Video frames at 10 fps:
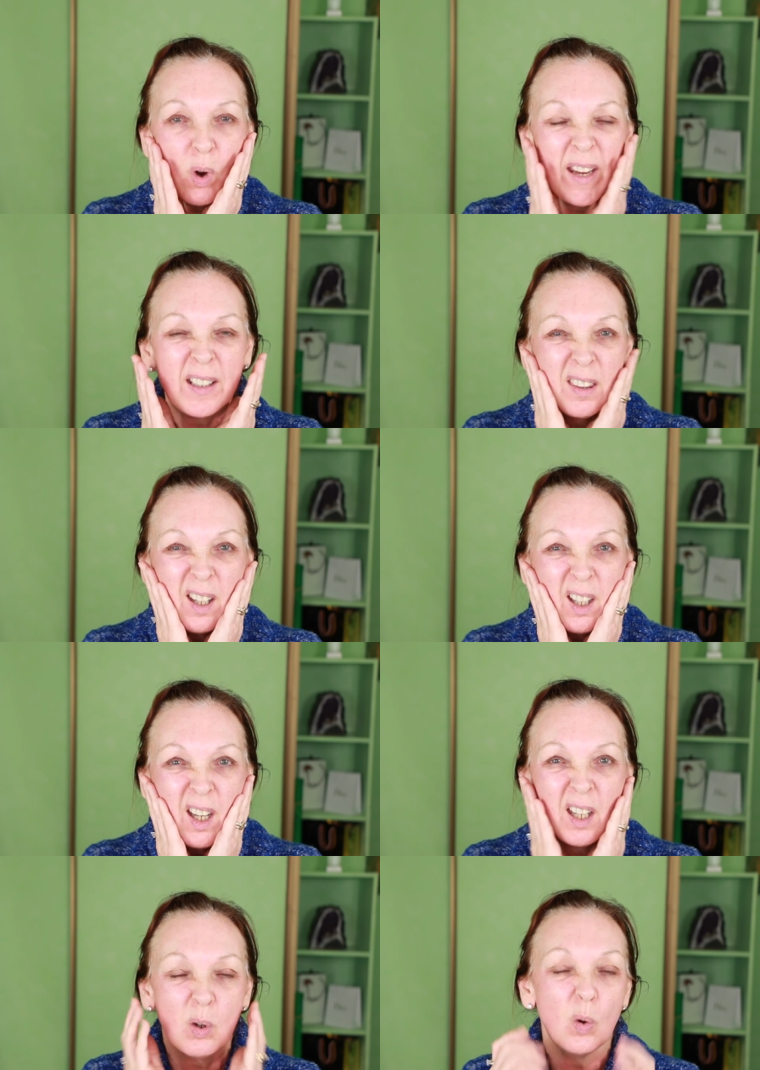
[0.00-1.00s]
or
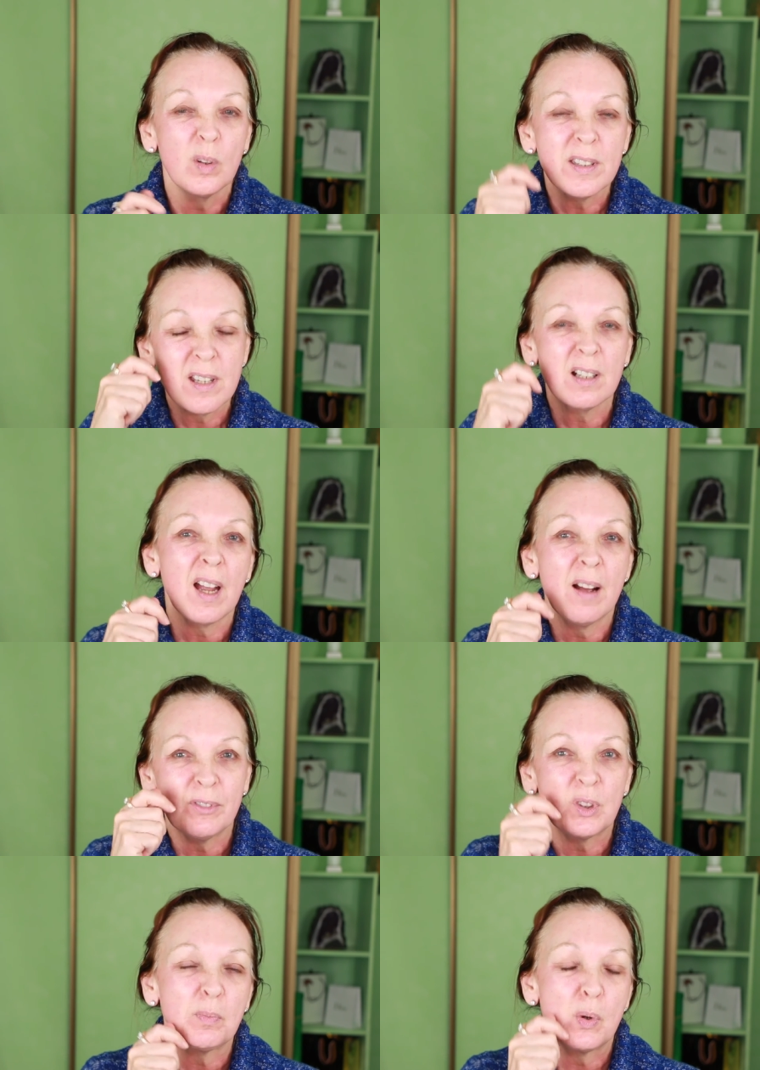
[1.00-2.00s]
anything at all. It's
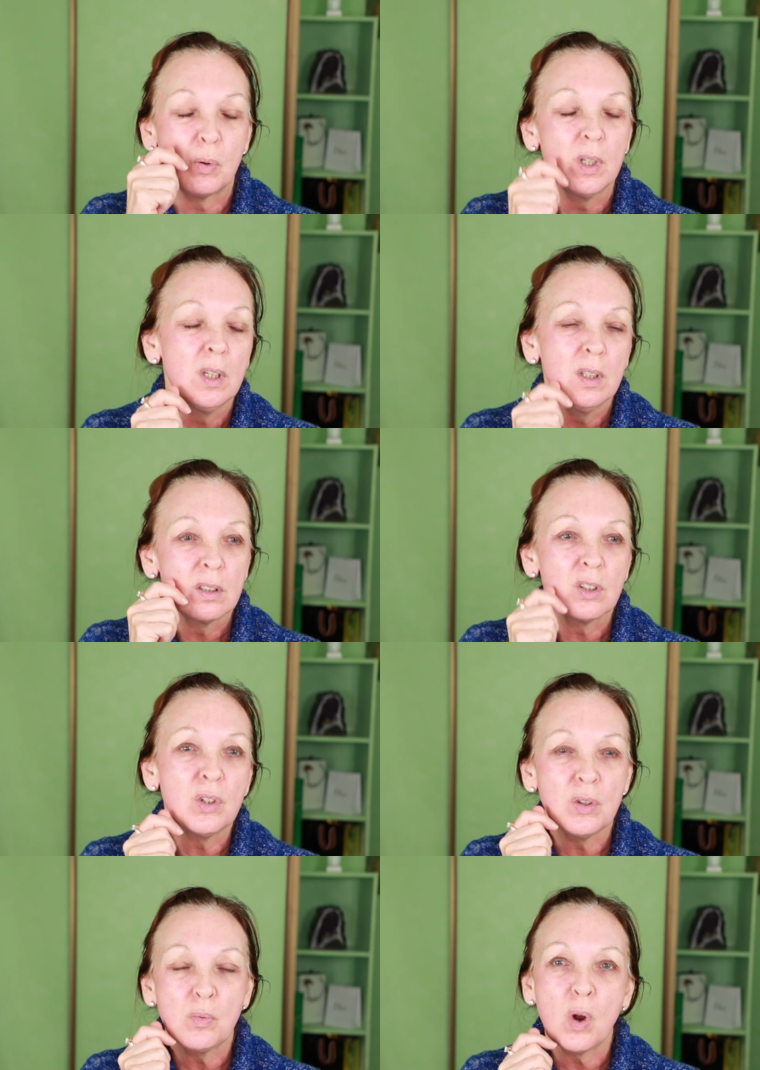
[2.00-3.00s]
uncomfortable to
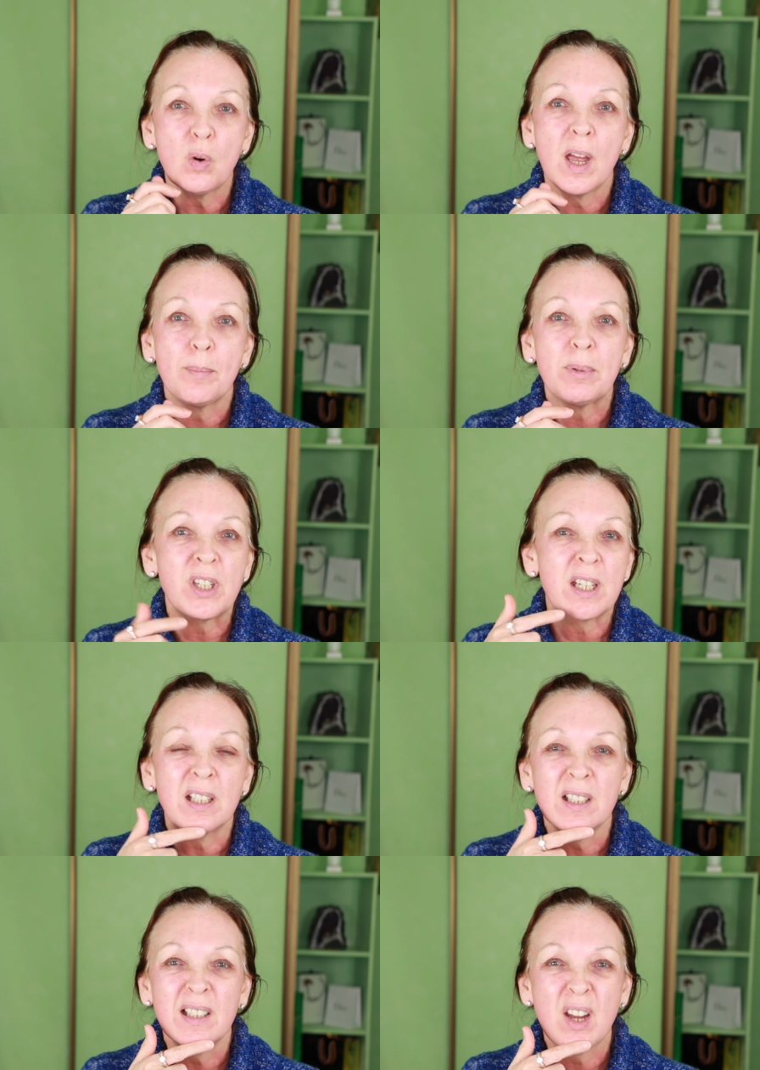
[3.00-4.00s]
do the roller,
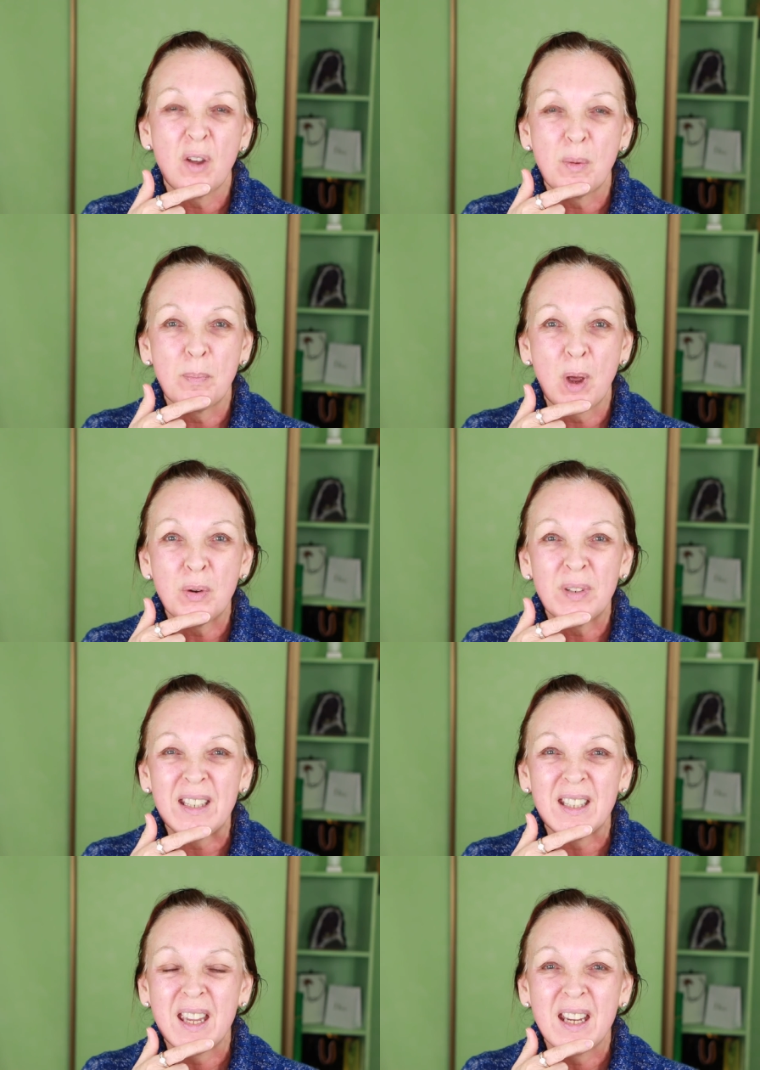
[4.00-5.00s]
particularly over
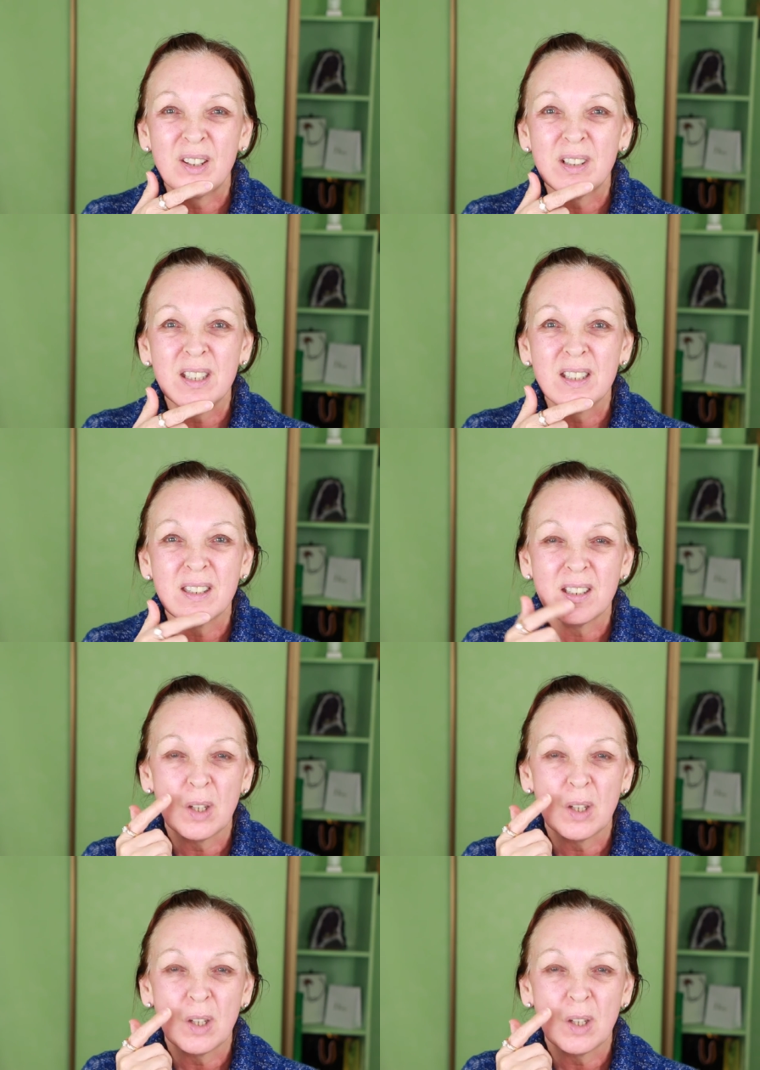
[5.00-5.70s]
bony areas.